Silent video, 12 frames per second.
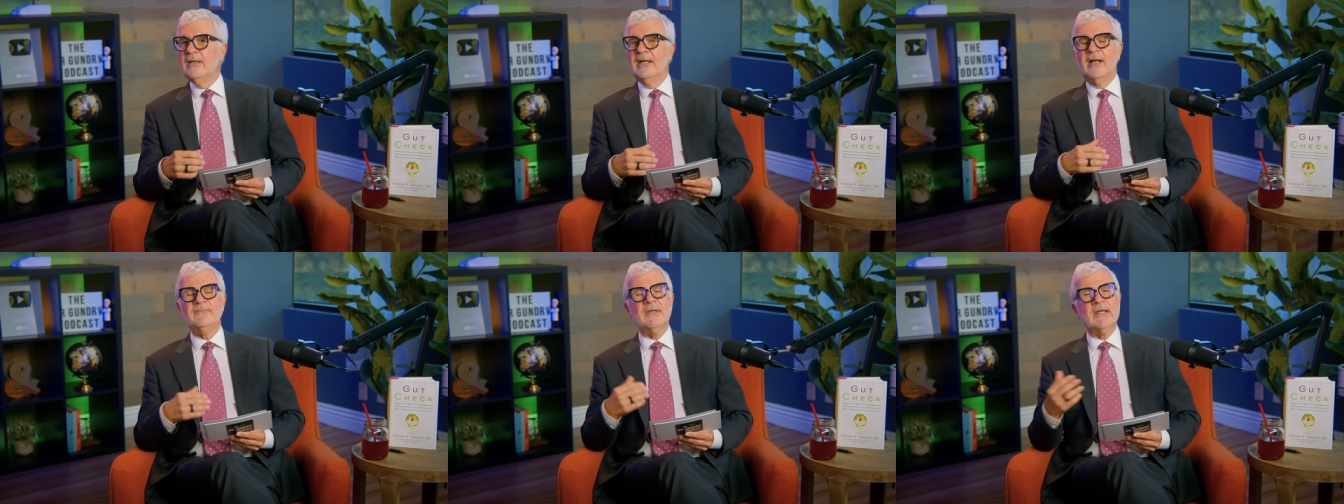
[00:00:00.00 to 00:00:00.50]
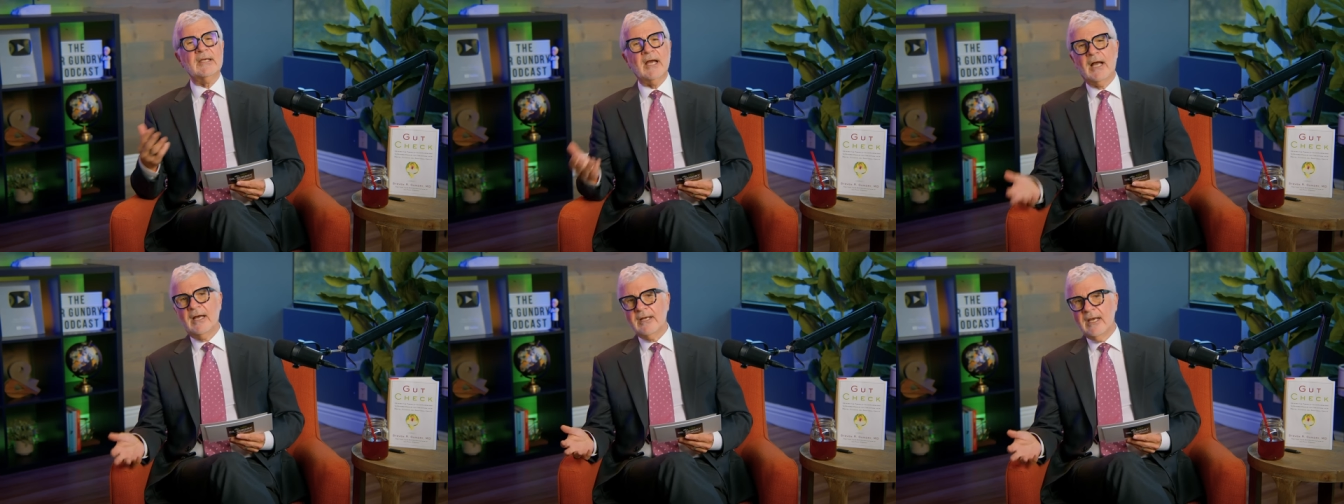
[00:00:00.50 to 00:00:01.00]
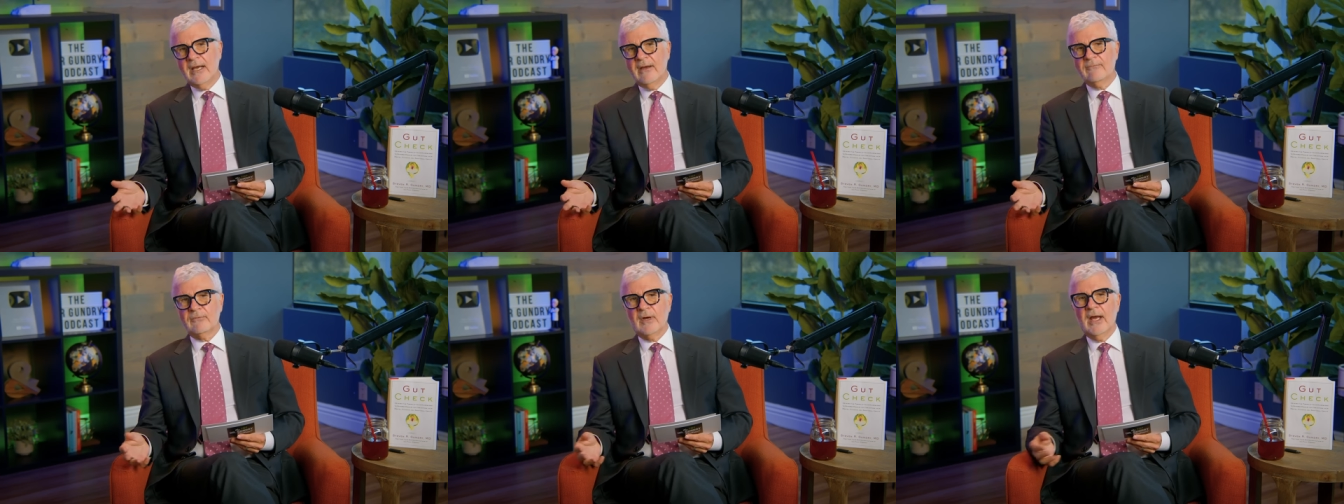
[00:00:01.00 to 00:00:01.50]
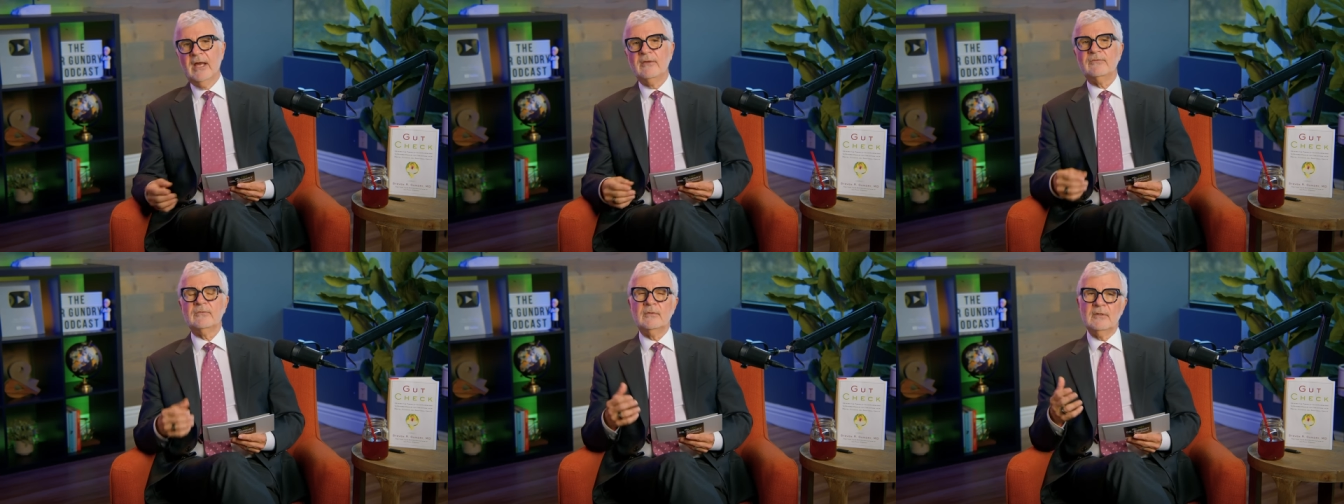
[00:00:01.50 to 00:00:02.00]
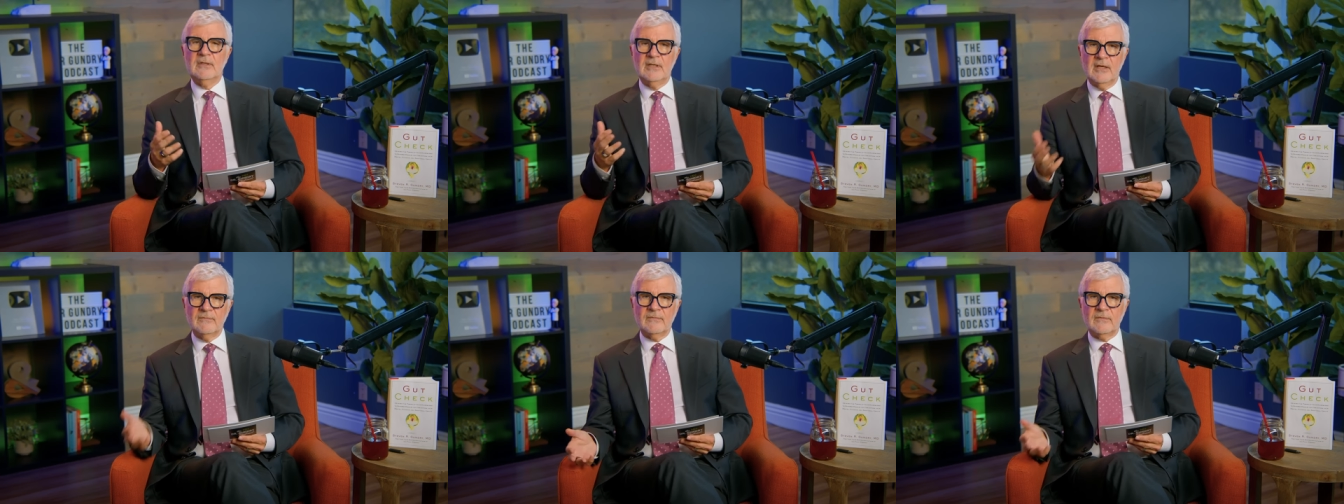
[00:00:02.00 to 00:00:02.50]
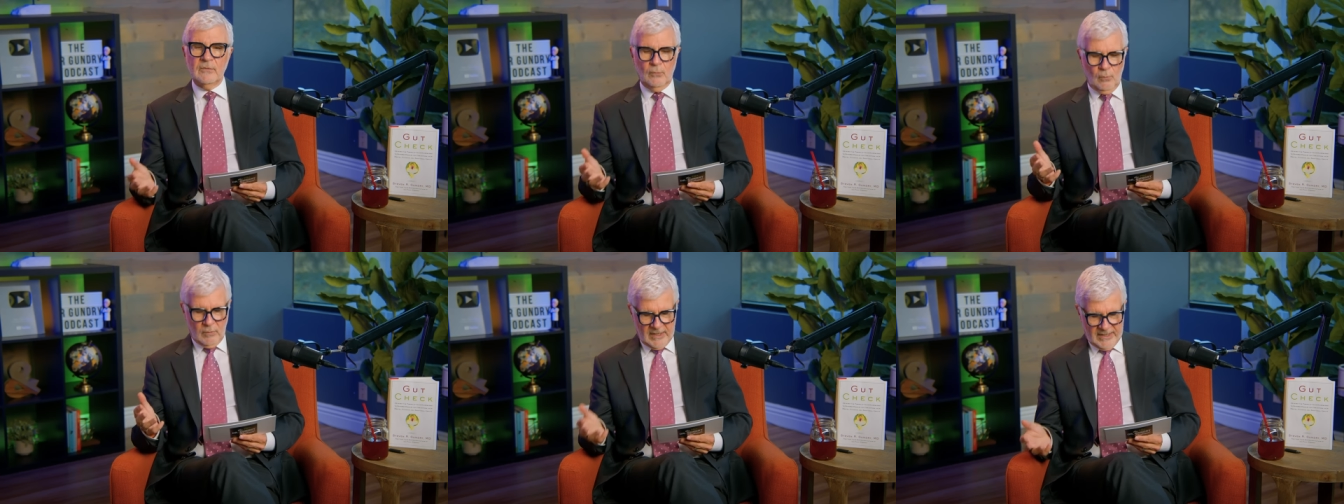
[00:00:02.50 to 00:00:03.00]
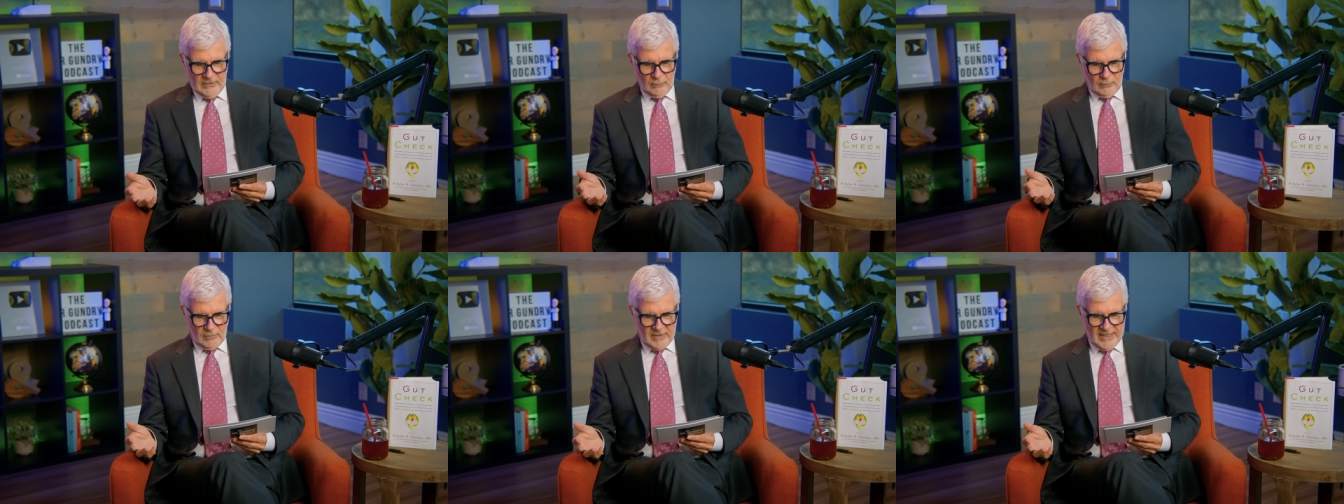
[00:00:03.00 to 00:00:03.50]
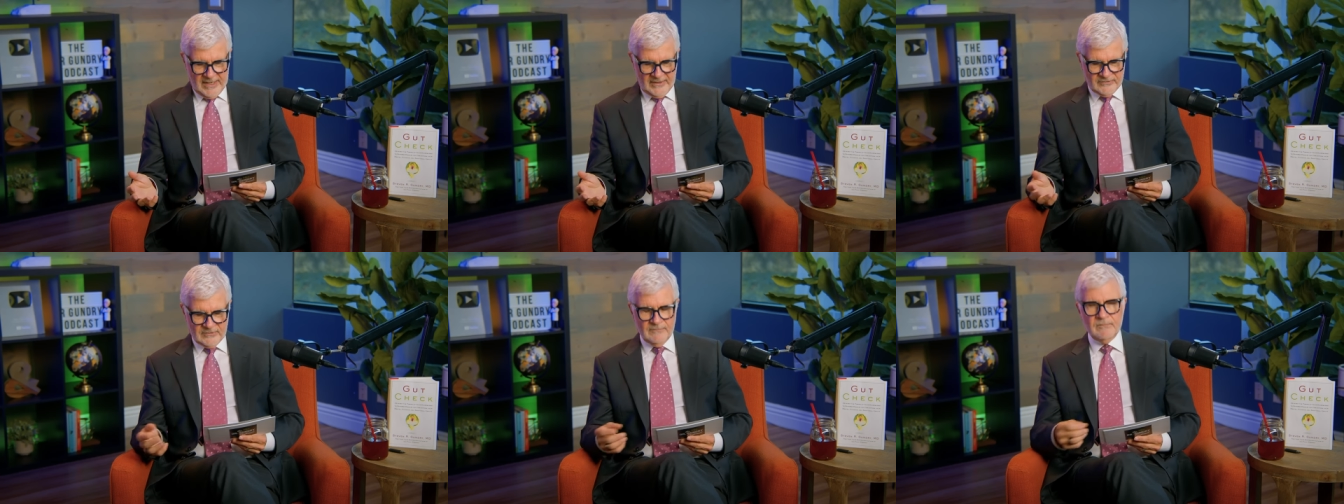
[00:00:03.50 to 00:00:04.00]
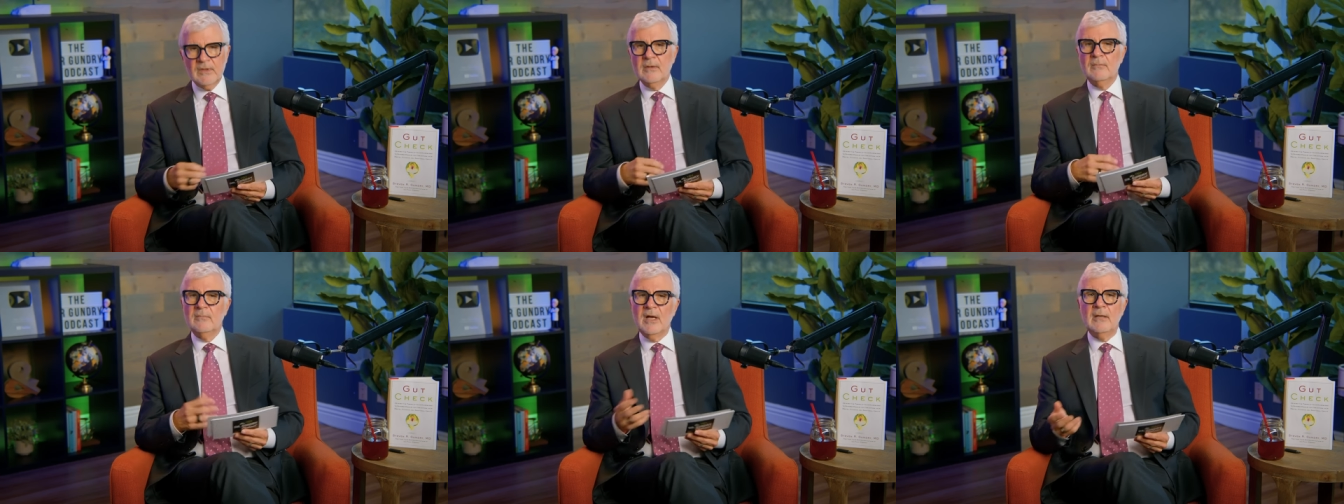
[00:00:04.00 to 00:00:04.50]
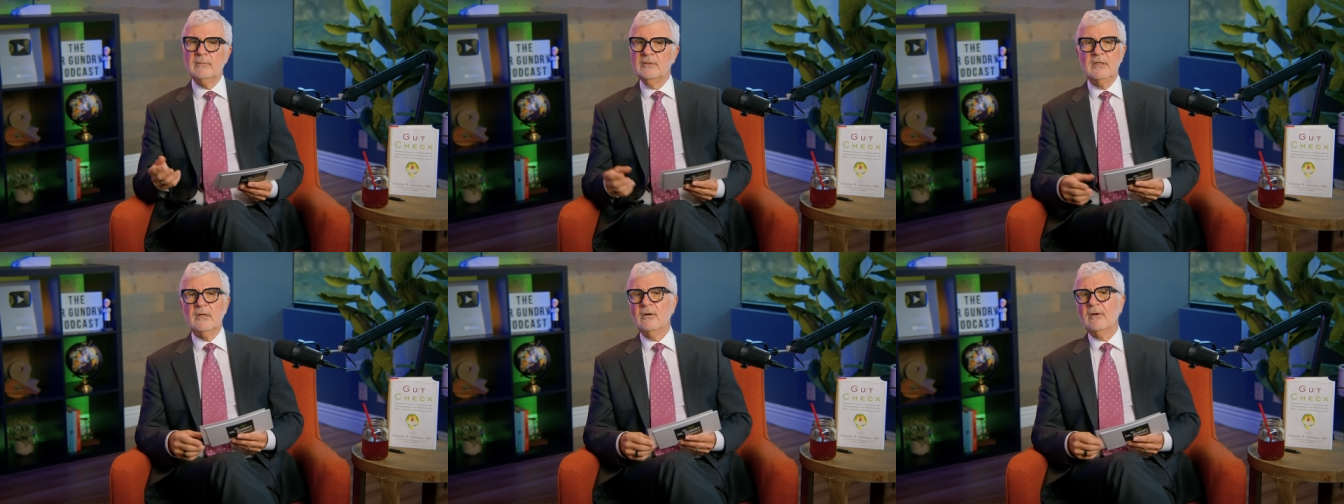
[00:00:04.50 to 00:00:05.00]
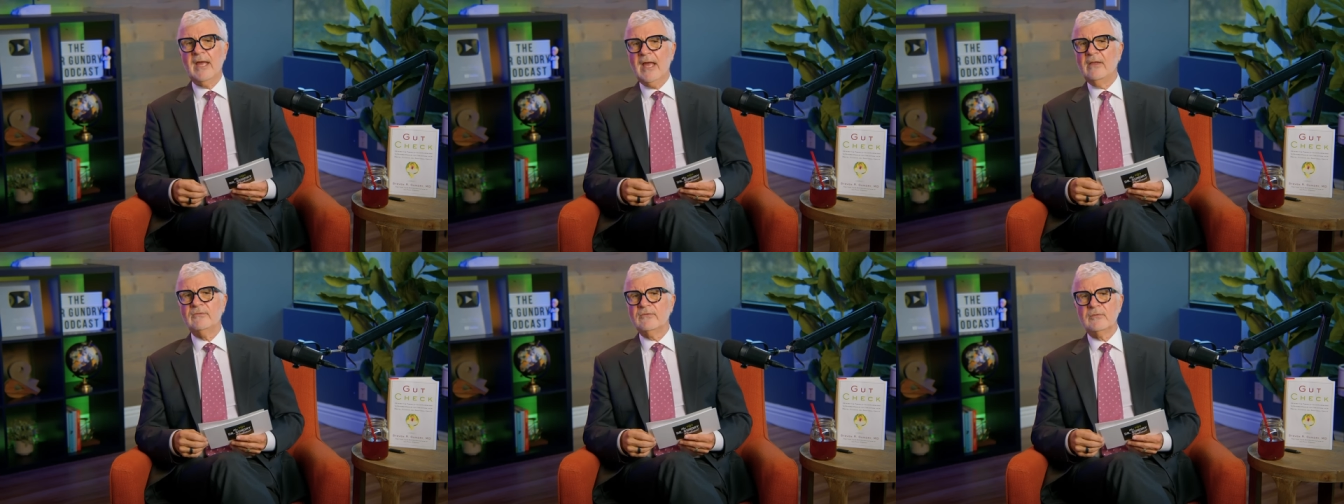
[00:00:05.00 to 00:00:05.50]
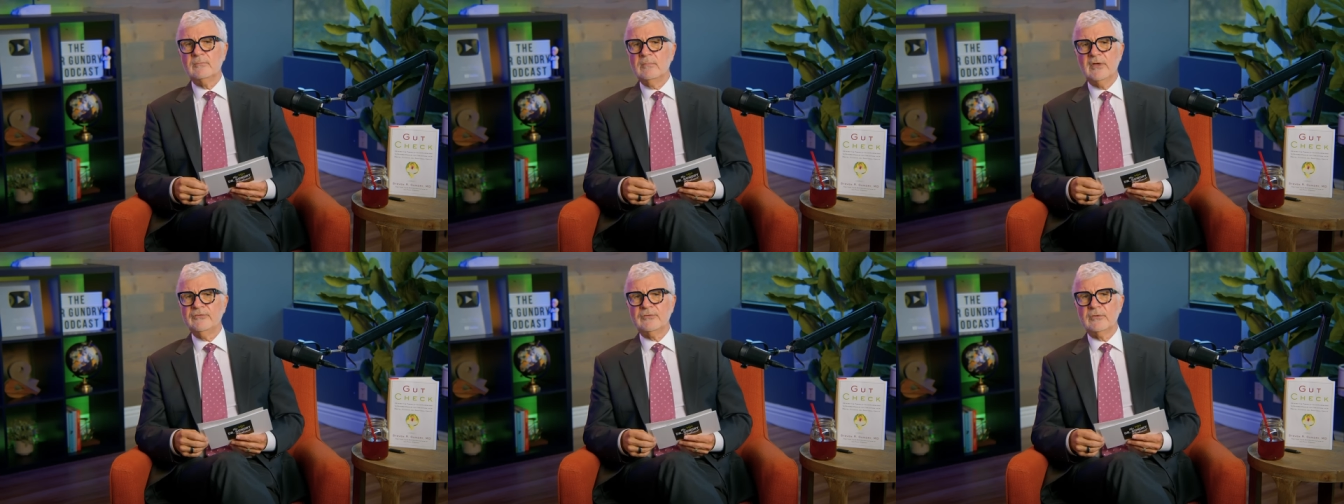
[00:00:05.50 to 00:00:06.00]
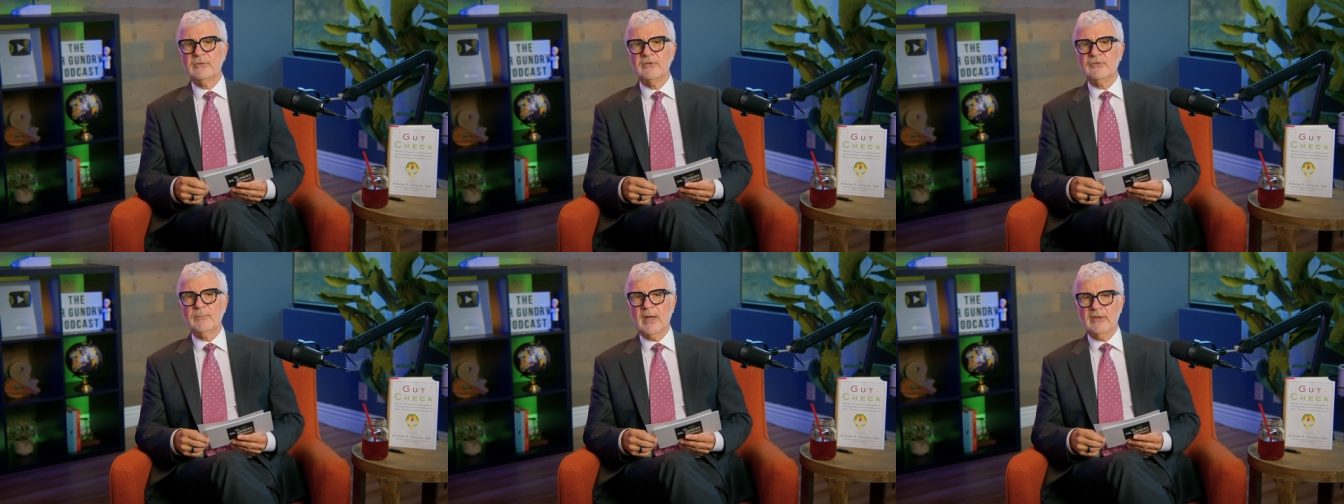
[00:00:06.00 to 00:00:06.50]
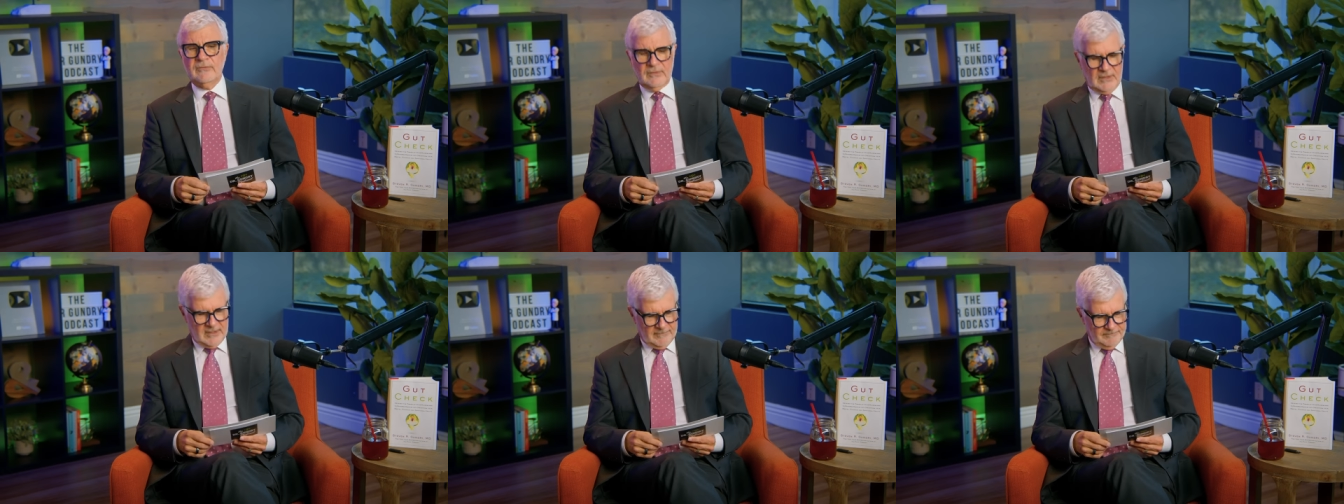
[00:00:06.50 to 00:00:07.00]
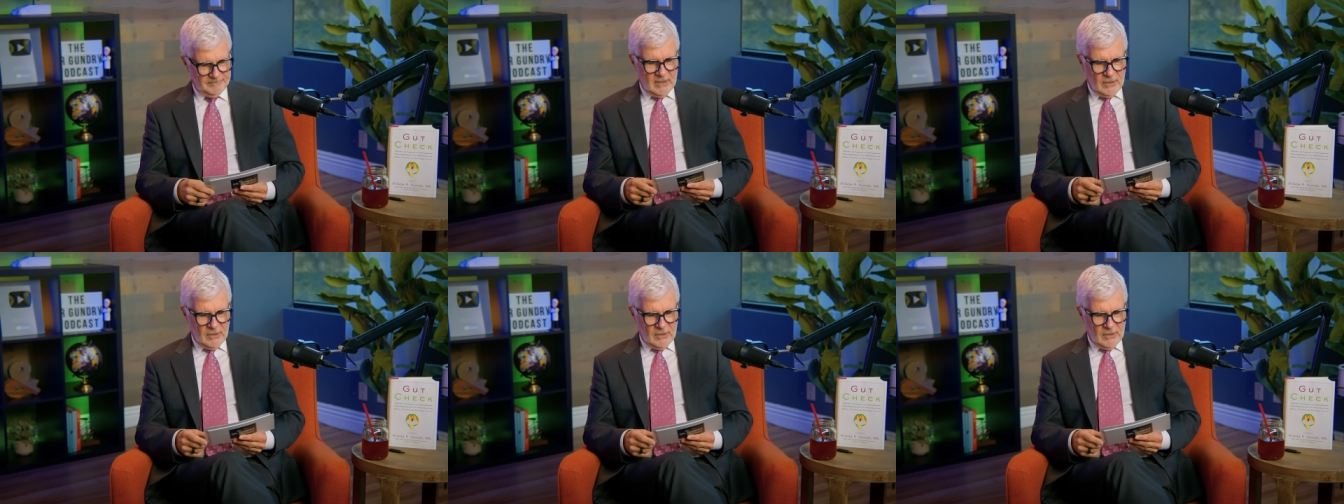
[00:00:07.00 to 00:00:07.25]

Now, if you gotta have rice, get the white rice. But, you know, add some mustard to spice it up.